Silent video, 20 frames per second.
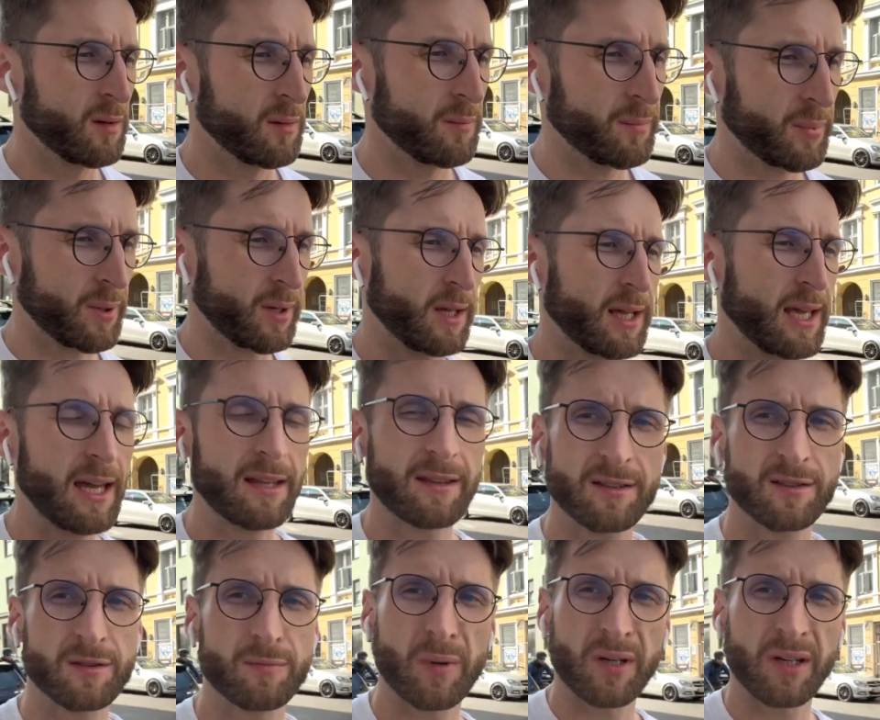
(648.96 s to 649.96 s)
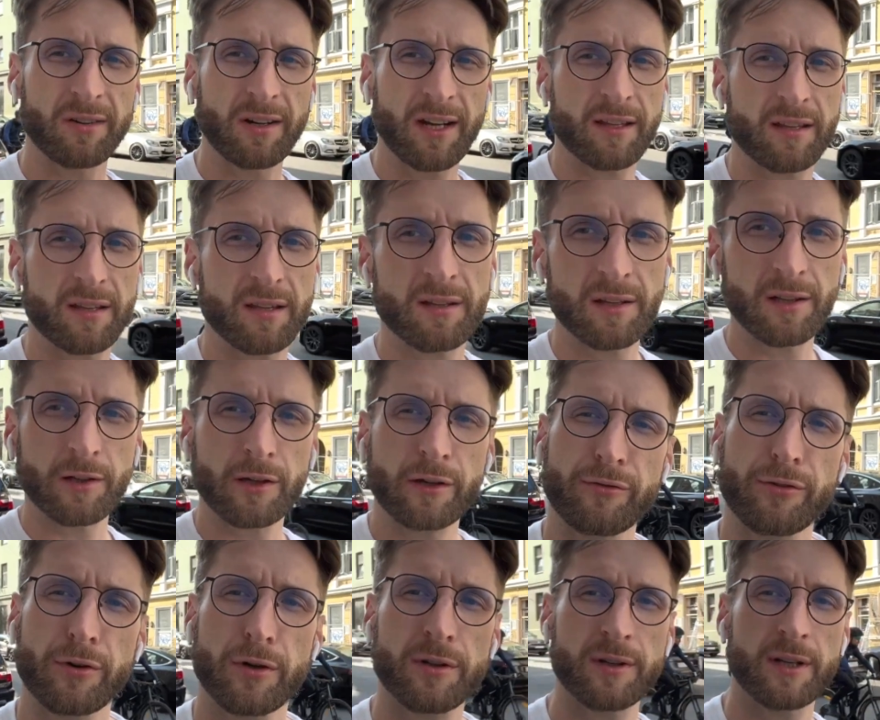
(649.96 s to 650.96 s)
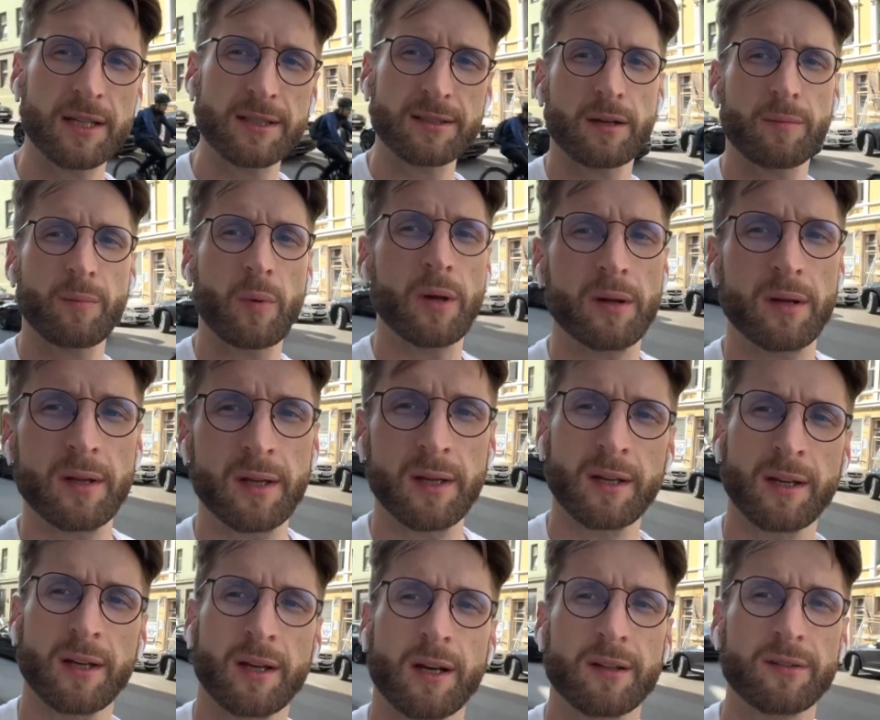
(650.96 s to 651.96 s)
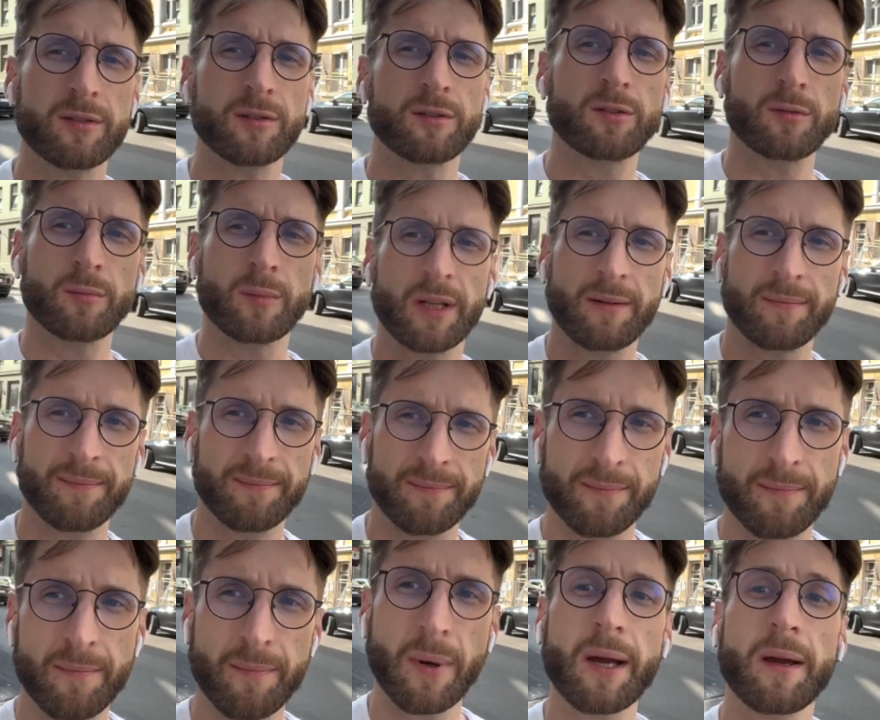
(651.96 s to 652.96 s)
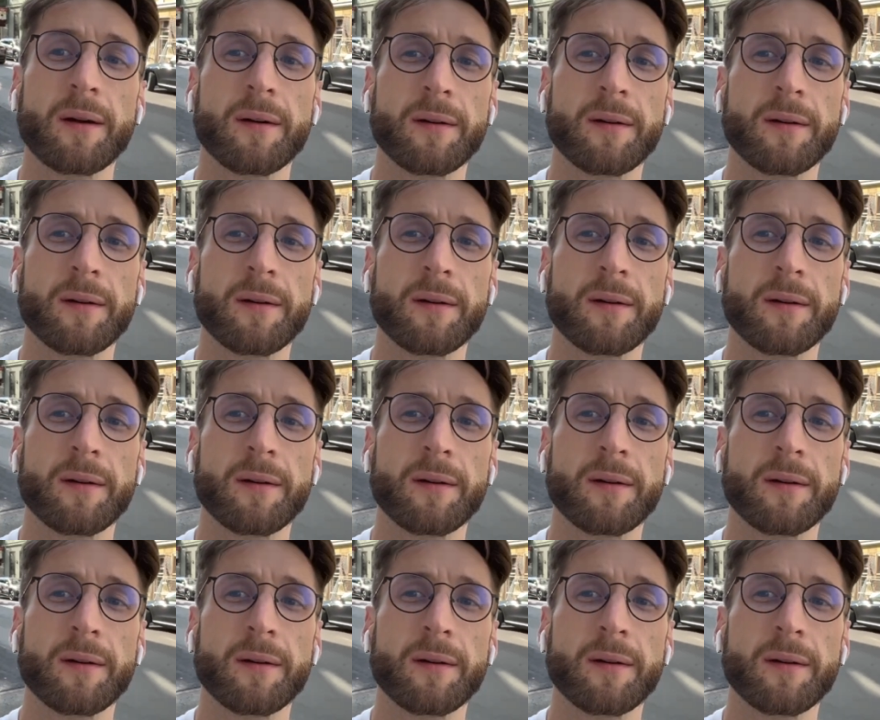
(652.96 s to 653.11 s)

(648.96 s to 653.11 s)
but yeah, this has been great. Looking forward to next time. I'll see you soon, man. Bye.